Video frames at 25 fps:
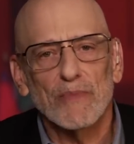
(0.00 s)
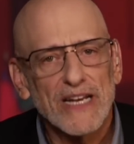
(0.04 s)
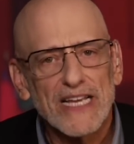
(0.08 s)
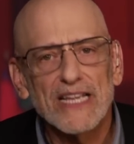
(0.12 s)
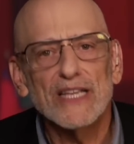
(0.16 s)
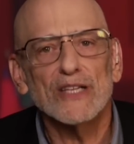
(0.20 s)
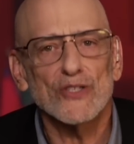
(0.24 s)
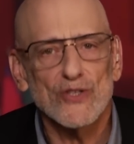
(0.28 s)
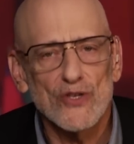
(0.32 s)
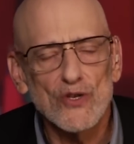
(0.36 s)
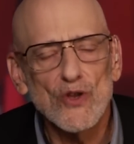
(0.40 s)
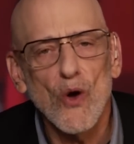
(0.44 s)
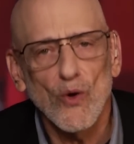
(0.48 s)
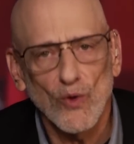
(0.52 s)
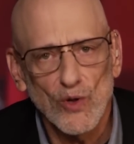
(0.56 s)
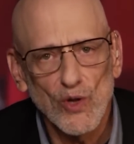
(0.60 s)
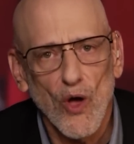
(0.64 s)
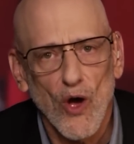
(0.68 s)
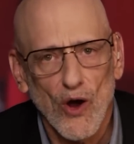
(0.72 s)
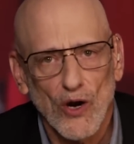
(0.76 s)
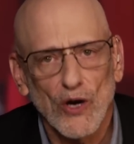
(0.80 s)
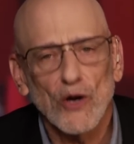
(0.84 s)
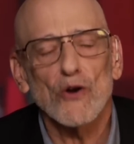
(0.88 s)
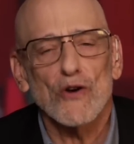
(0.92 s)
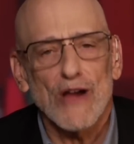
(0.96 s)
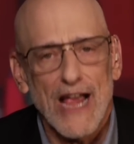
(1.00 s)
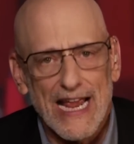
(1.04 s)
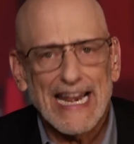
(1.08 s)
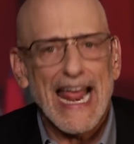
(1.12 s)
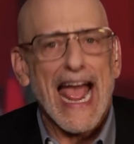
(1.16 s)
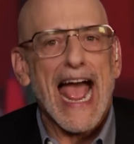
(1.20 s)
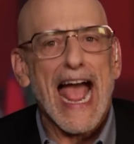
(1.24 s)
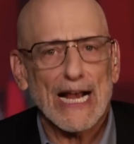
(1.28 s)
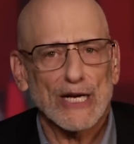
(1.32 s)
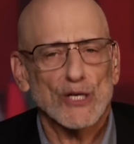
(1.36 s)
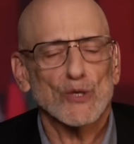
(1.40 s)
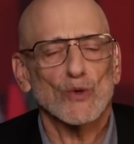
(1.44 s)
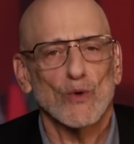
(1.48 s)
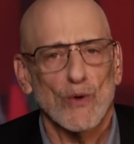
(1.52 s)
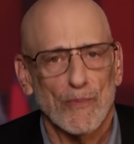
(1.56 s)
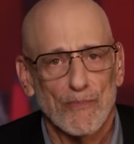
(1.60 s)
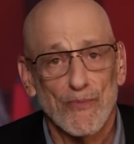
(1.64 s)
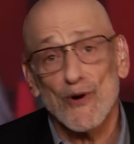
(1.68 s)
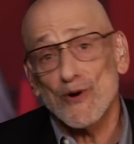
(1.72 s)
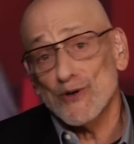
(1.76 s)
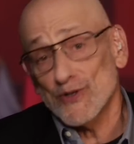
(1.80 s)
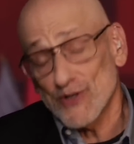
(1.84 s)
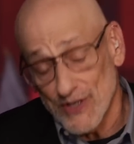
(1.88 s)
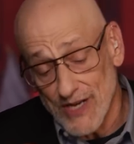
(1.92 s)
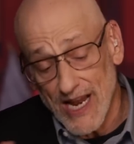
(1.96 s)
but he is no longer an actual
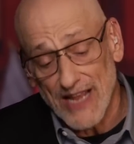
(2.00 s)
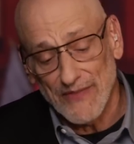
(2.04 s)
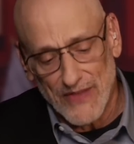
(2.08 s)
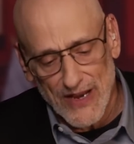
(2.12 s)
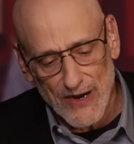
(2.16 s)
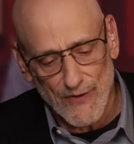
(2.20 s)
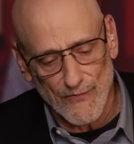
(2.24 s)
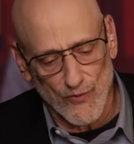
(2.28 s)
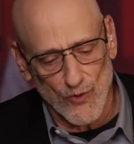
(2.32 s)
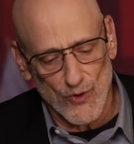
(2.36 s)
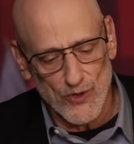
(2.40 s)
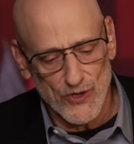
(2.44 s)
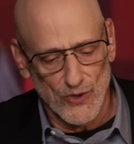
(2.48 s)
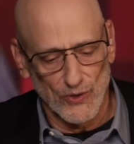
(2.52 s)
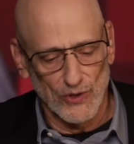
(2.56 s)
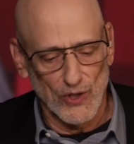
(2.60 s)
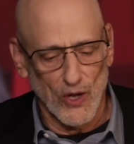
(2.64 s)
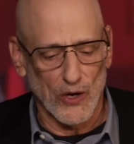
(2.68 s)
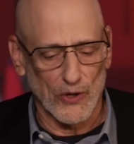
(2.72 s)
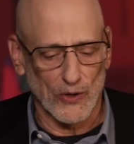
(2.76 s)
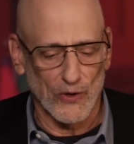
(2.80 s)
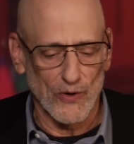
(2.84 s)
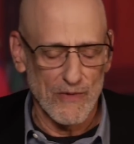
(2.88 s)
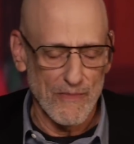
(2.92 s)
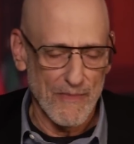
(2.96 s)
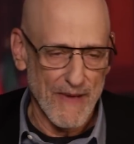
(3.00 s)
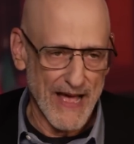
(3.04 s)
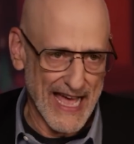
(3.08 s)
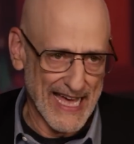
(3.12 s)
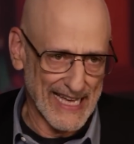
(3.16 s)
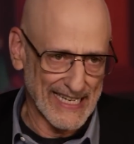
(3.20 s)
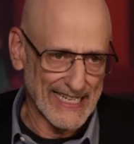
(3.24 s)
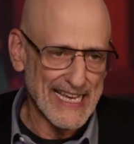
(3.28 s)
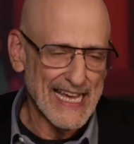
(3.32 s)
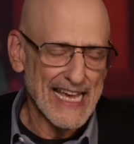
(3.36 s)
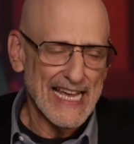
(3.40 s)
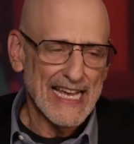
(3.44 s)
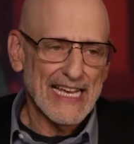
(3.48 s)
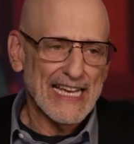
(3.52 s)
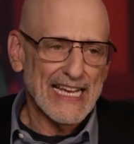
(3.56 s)
person and therefore no longer a man.